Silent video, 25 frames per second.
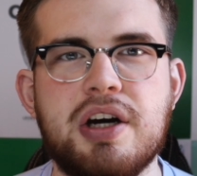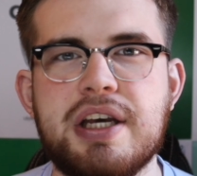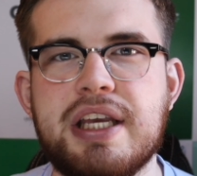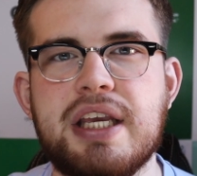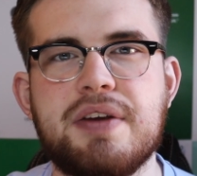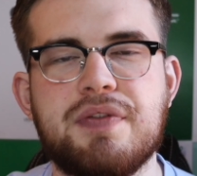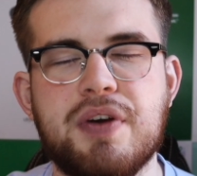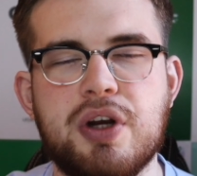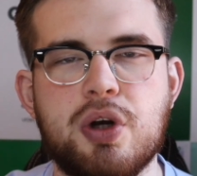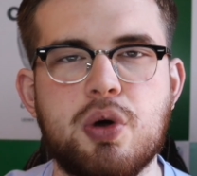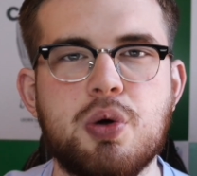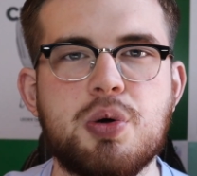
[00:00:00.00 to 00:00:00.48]

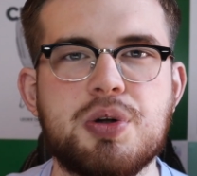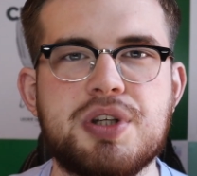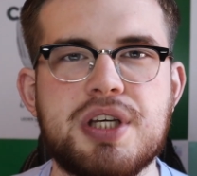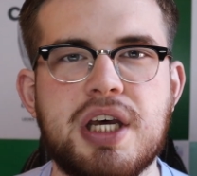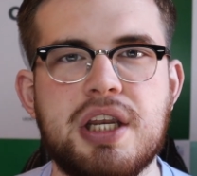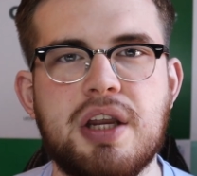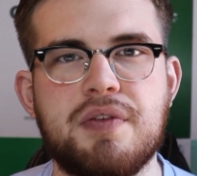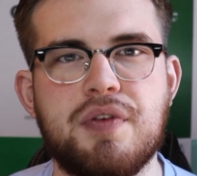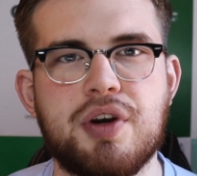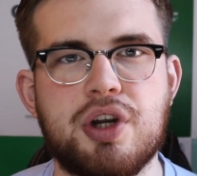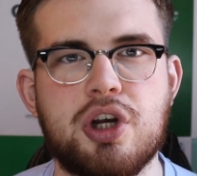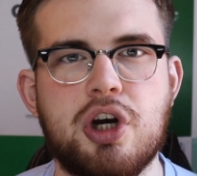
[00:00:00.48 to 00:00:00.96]
leave and go to
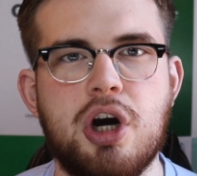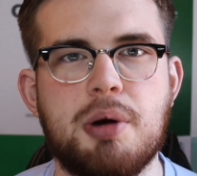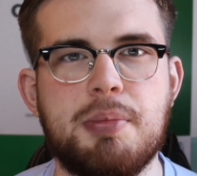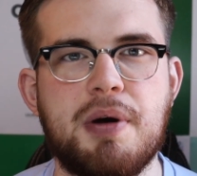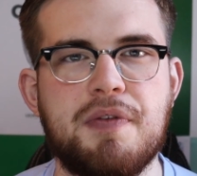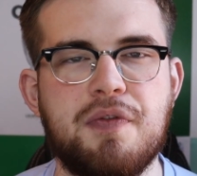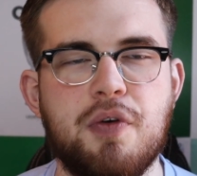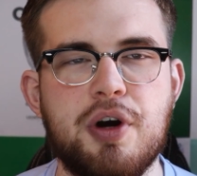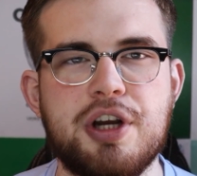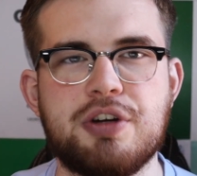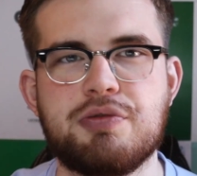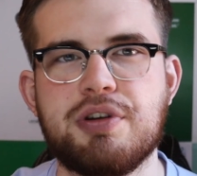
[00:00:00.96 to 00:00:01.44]
another club.
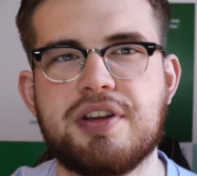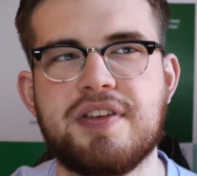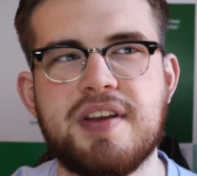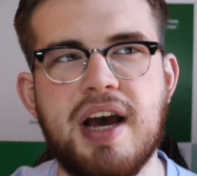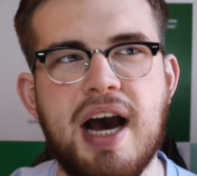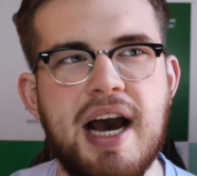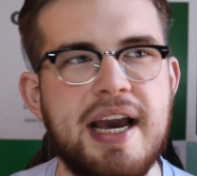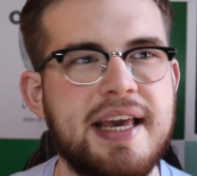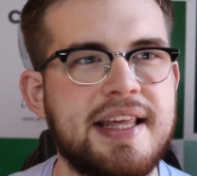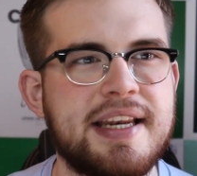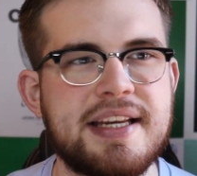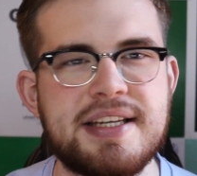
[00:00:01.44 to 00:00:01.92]
I thought he'd
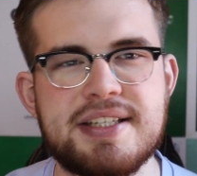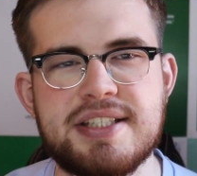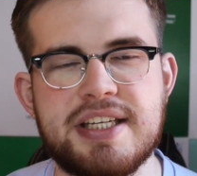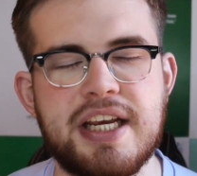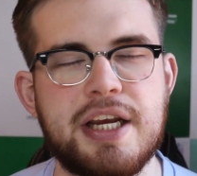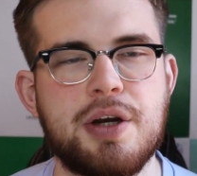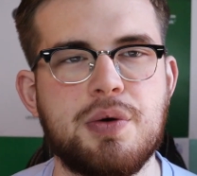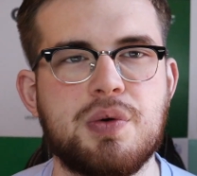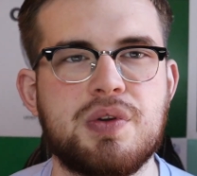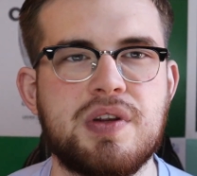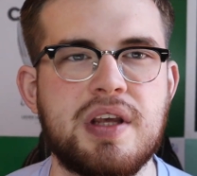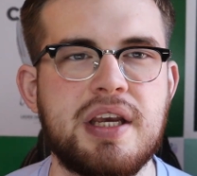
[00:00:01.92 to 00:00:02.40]
retire at
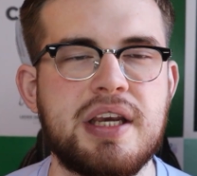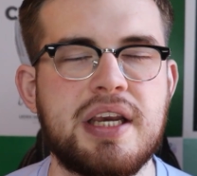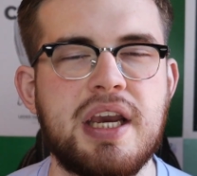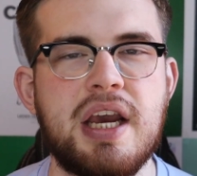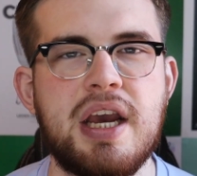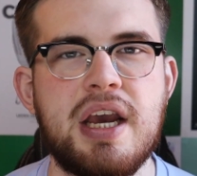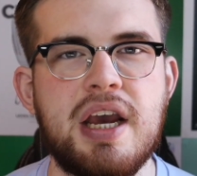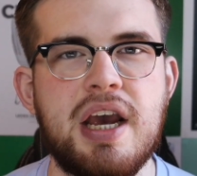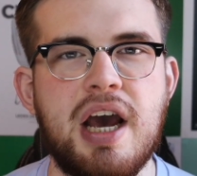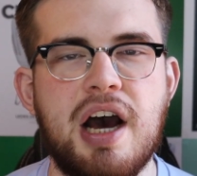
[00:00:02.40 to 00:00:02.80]
Celtic.